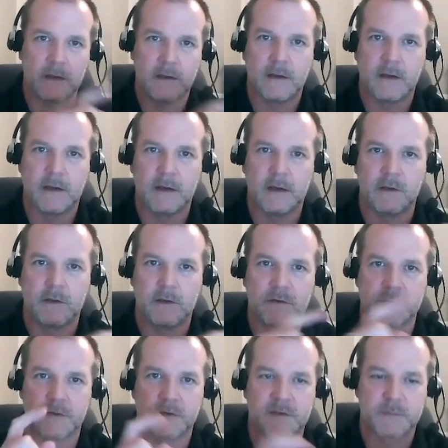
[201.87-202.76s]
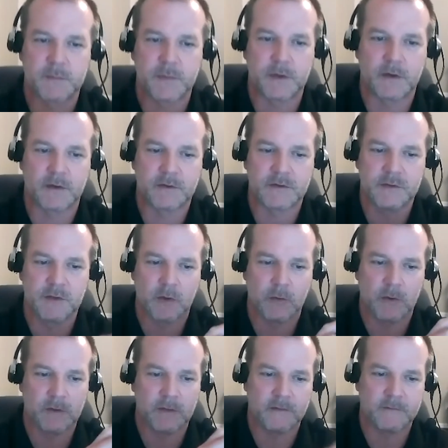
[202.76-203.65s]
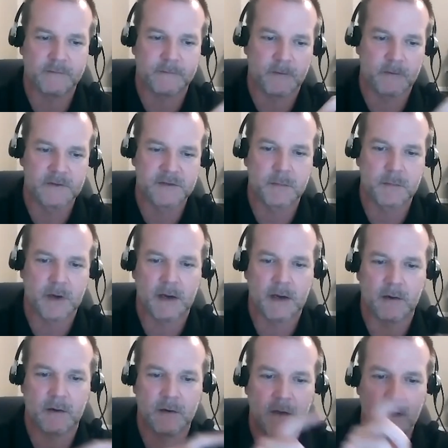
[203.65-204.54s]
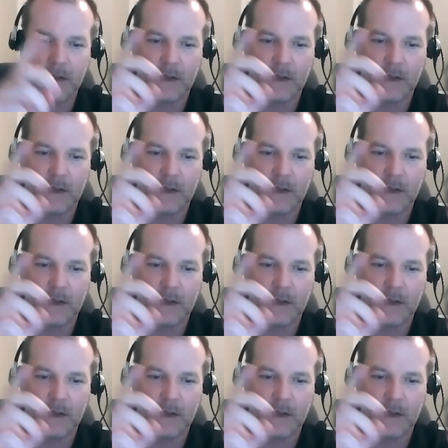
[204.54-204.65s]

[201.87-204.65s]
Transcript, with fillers: end-to-end user experience, knowing the first mile